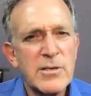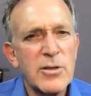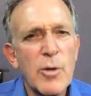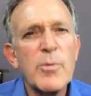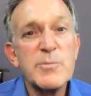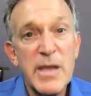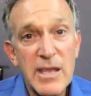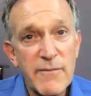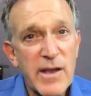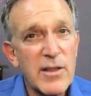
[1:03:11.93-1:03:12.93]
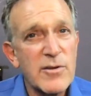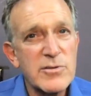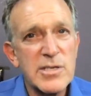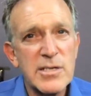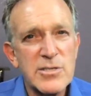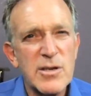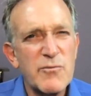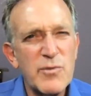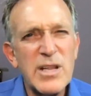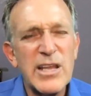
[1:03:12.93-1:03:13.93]
global speaking fellows, and so a
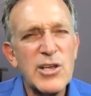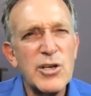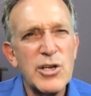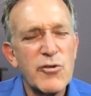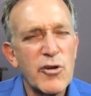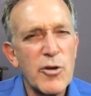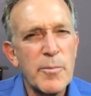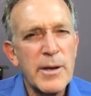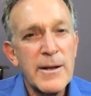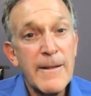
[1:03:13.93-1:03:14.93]
really good group.